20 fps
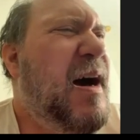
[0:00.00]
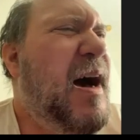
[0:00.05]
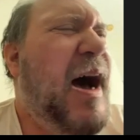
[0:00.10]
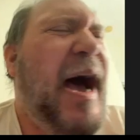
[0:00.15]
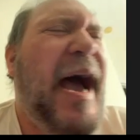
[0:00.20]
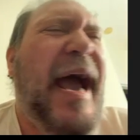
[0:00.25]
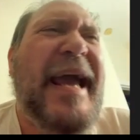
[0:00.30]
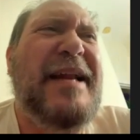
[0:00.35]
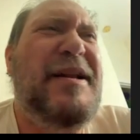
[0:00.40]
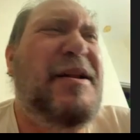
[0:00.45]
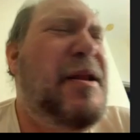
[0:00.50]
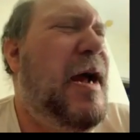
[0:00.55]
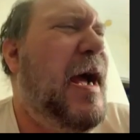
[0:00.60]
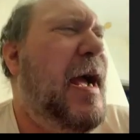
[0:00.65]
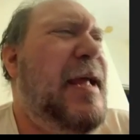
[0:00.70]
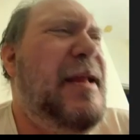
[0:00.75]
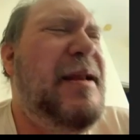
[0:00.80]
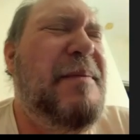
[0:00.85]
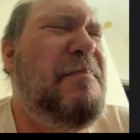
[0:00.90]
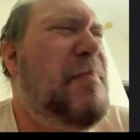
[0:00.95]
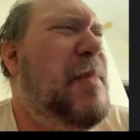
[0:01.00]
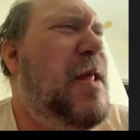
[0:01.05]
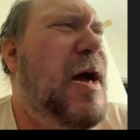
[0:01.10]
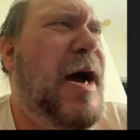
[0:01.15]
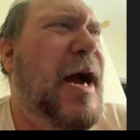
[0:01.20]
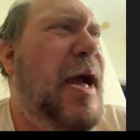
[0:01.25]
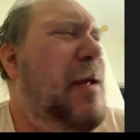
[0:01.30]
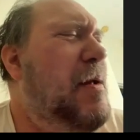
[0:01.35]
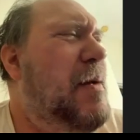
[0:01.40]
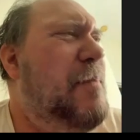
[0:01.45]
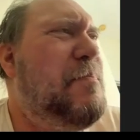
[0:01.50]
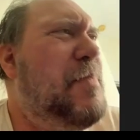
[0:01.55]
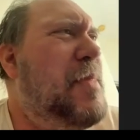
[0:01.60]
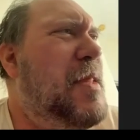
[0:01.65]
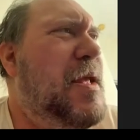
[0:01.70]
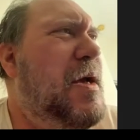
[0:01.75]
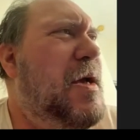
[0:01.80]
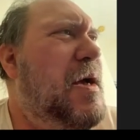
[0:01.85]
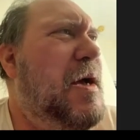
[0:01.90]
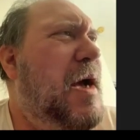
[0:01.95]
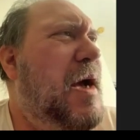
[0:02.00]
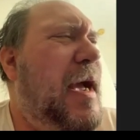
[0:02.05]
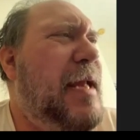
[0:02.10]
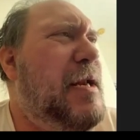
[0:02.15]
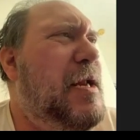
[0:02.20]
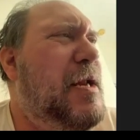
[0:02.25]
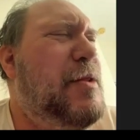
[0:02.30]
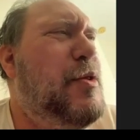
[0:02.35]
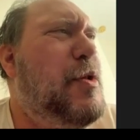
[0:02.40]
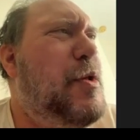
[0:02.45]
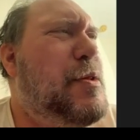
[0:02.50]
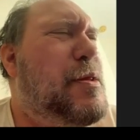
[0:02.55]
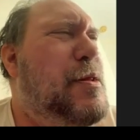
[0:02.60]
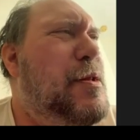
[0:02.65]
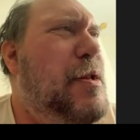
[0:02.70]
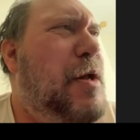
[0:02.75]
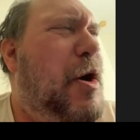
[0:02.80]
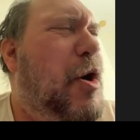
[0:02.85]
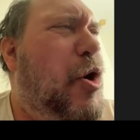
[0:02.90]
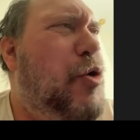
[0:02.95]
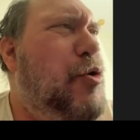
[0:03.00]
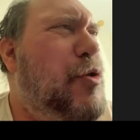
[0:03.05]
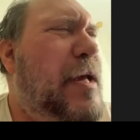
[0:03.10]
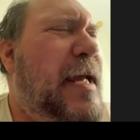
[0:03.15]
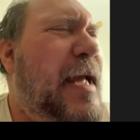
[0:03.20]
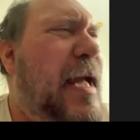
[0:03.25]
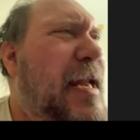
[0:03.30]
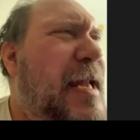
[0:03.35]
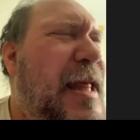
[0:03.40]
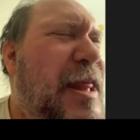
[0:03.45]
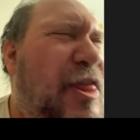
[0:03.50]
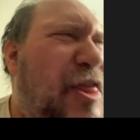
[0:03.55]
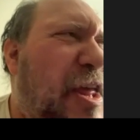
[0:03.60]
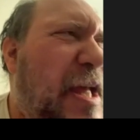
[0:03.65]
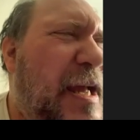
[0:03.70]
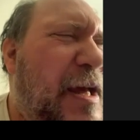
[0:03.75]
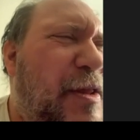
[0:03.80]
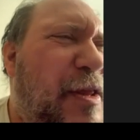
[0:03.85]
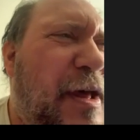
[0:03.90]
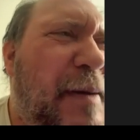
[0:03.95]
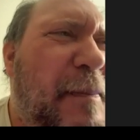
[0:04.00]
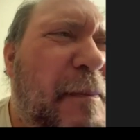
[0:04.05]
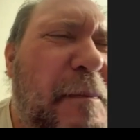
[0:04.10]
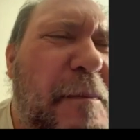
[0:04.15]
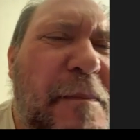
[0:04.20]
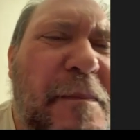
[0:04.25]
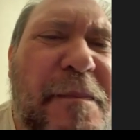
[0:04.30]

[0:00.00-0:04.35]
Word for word: I I I I didn't listen to hardly anything of them.